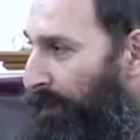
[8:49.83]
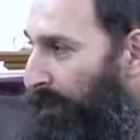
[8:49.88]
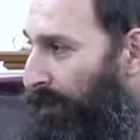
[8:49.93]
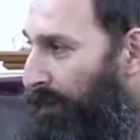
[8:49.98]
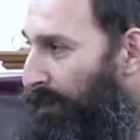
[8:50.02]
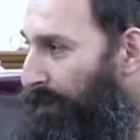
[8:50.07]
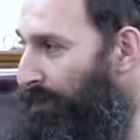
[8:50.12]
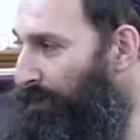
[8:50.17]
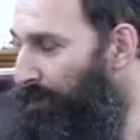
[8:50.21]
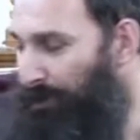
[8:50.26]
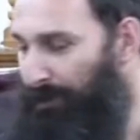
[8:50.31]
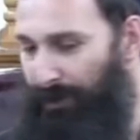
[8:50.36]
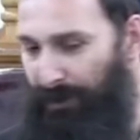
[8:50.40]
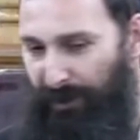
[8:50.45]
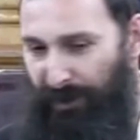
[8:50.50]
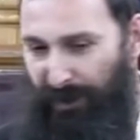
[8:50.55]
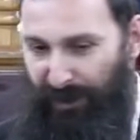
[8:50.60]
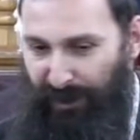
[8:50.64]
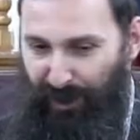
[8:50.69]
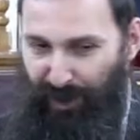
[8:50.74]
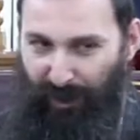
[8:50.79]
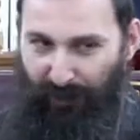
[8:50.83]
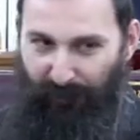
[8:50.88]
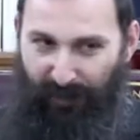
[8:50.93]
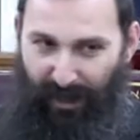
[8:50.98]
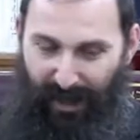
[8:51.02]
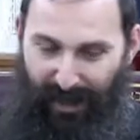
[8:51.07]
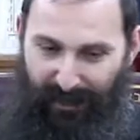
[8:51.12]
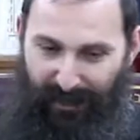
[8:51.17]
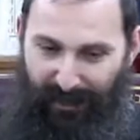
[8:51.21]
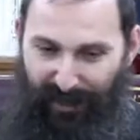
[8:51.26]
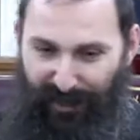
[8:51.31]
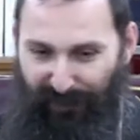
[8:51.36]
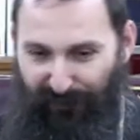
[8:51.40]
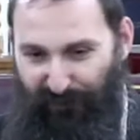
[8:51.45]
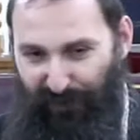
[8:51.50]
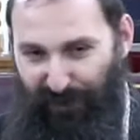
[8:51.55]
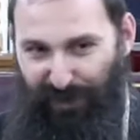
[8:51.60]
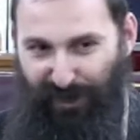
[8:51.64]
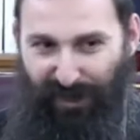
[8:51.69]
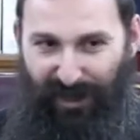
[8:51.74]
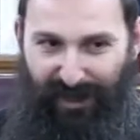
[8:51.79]
It's not that the Neshama and the
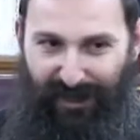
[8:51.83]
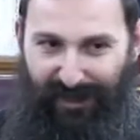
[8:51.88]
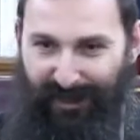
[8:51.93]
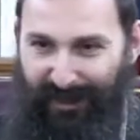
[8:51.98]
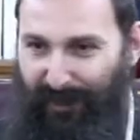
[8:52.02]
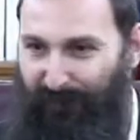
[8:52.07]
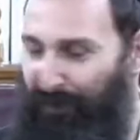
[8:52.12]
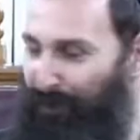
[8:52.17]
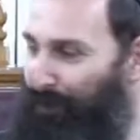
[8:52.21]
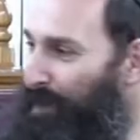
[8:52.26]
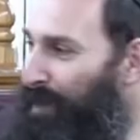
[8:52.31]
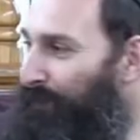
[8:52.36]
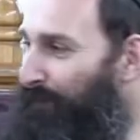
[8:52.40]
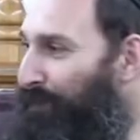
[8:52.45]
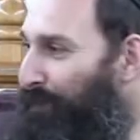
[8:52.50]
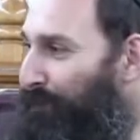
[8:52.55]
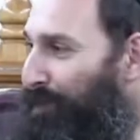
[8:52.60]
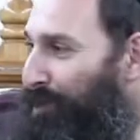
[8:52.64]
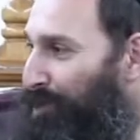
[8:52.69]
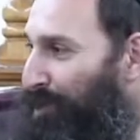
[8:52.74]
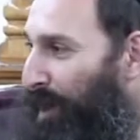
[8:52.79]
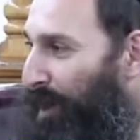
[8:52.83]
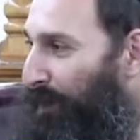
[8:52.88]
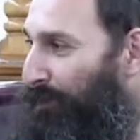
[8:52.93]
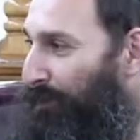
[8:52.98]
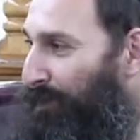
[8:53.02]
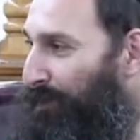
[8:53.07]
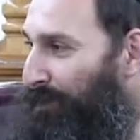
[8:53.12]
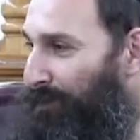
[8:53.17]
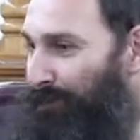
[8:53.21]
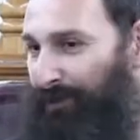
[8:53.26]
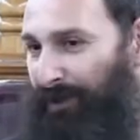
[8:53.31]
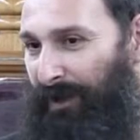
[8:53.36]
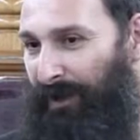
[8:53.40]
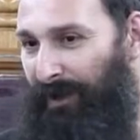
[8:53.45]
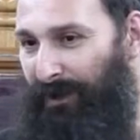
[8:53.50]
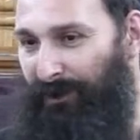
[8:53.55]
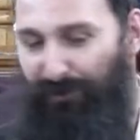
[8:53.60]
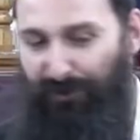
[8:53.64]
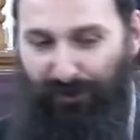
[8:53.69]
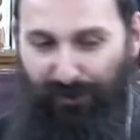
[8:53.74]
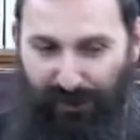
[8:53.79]
Nefesh are like separate from each other and you're like,
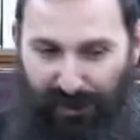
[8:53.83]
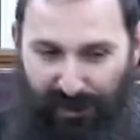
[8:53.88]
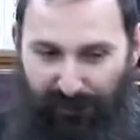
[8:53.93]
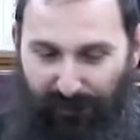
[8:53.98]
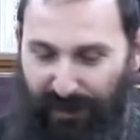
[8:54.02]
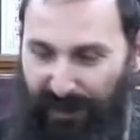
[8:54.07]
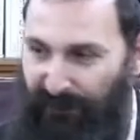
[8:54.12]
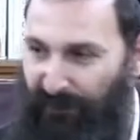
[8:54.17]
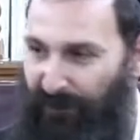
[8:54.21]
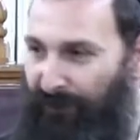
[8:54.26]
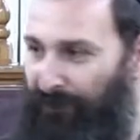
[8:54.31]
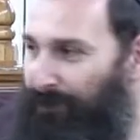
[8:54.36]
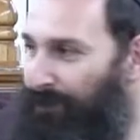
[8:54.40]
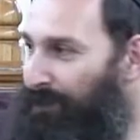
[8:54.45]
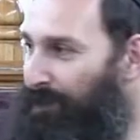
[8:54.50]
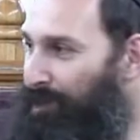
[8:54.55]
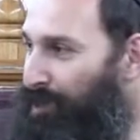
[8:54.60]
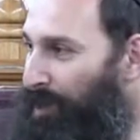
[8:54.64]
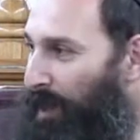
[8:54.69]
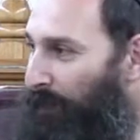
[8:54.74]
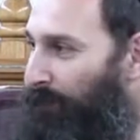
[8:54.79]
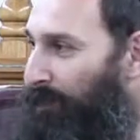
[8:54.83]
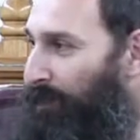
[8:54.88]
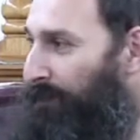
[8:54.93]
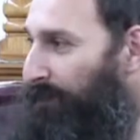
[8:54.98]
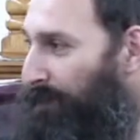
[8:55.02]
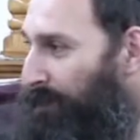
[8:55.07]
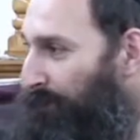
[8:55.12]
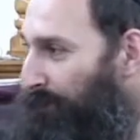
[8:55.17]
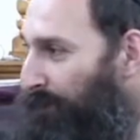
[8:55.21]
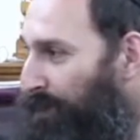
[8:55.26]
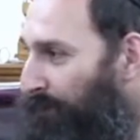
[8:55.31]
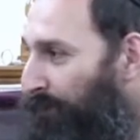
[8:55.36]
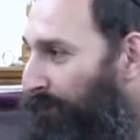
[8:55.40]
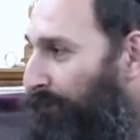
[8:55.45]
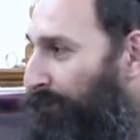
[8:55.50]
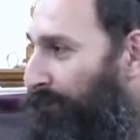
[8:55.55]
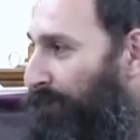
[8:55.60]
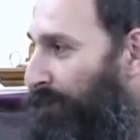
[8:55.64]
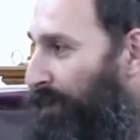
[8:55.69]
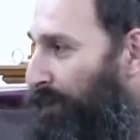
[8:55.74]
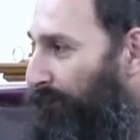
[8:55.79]
I'll do this mitzvah for the Neshama and this mitzvah
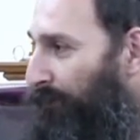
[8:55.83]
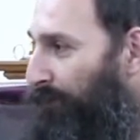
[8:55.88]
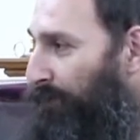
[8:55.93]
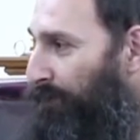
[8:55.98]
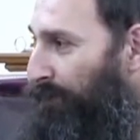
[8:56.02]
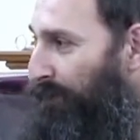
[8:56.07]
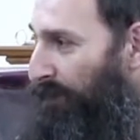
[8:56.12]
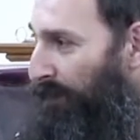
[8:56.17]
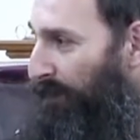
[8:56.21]
for the Nefesh.